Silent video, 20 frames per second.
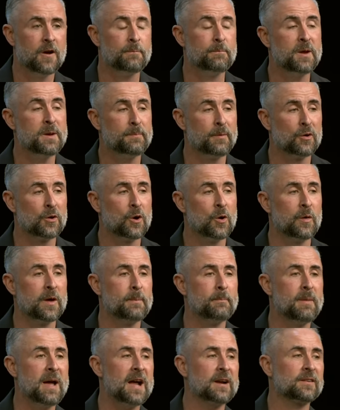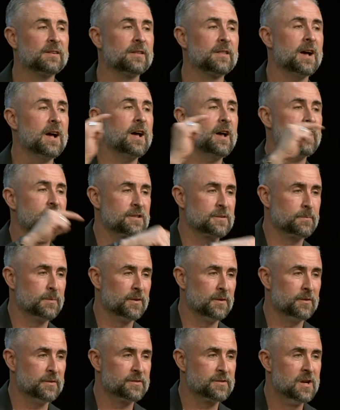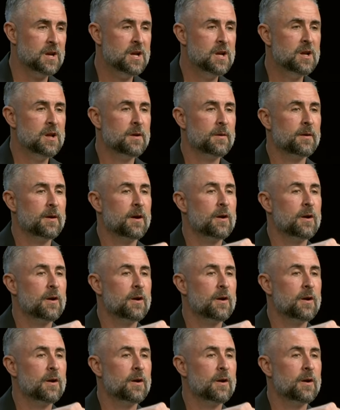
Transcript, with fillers: of people going back to the hospitals